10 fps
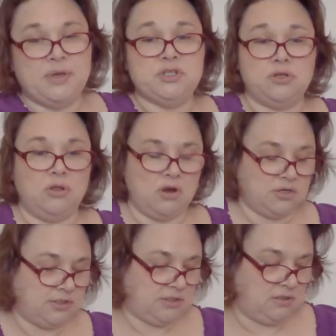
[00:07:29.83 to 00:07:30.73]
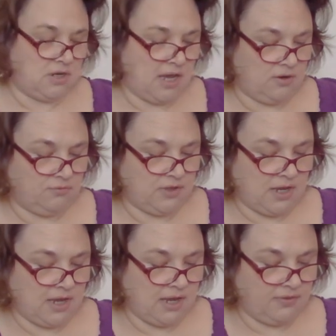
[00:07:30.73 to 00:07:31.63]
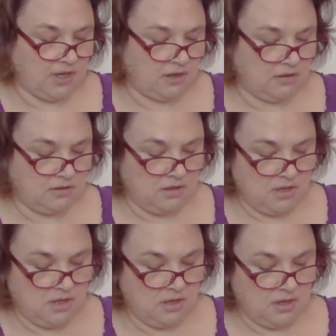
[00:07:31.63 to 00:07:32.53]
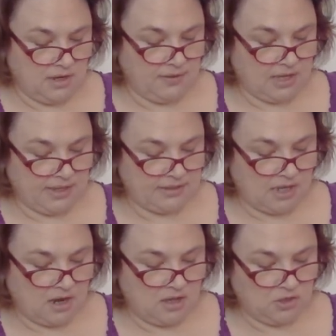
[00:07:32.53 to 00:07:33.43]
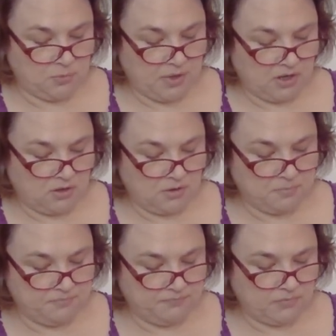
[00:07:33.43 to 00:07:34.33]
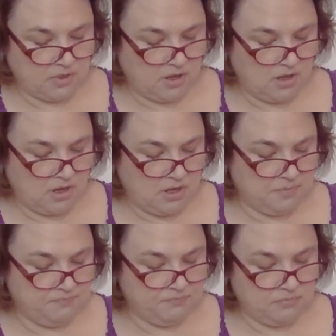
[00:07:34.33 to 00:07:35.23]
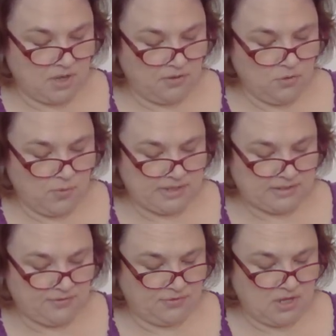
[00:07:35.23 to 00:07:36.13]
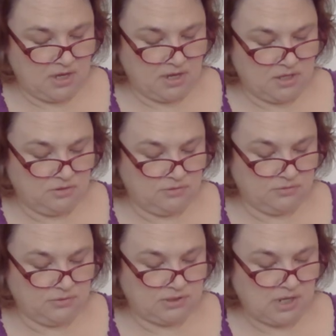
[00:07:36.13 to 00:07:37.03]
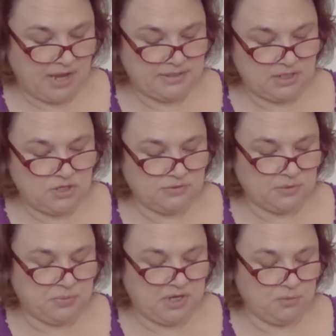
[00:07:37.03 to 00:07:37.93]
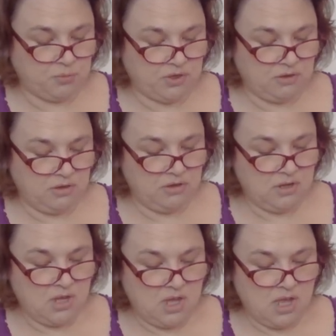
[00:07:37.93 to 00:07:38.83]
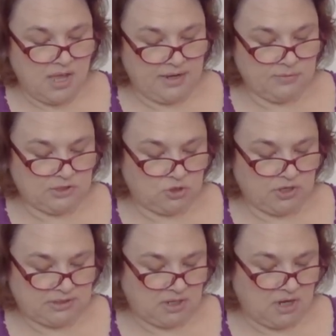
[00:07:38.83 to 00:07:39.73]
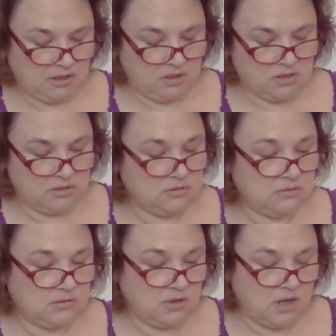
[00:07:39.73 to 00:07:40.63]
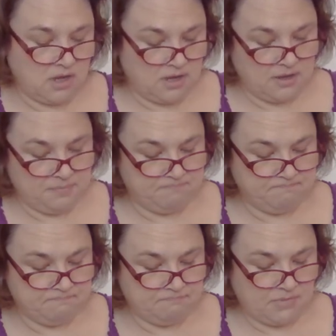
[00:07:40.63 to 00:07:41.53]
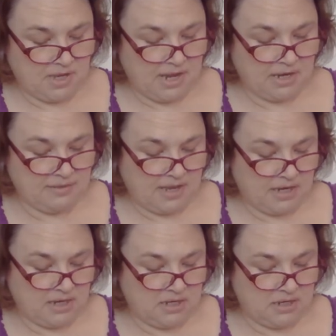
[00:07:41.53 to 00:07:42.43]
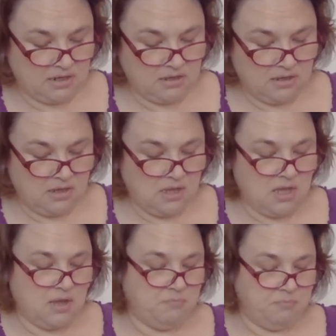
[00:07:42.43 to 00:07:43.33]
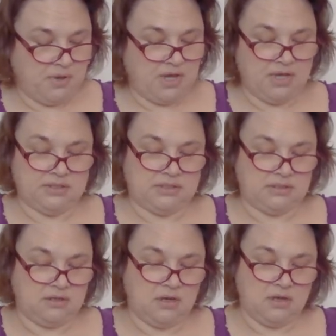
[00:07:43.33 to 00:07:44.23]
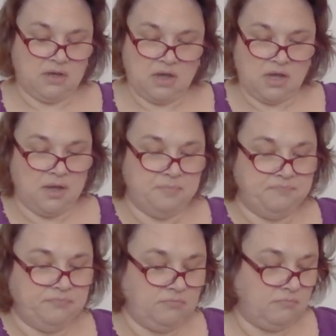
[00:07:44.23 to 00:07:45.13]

by Gentle Arts, and I don't think I had that. I think I like that color better. Um, otherwise, I think I used, I did use a peanut brittle, and it was a Crescent Colors. Um, I added that in. But um,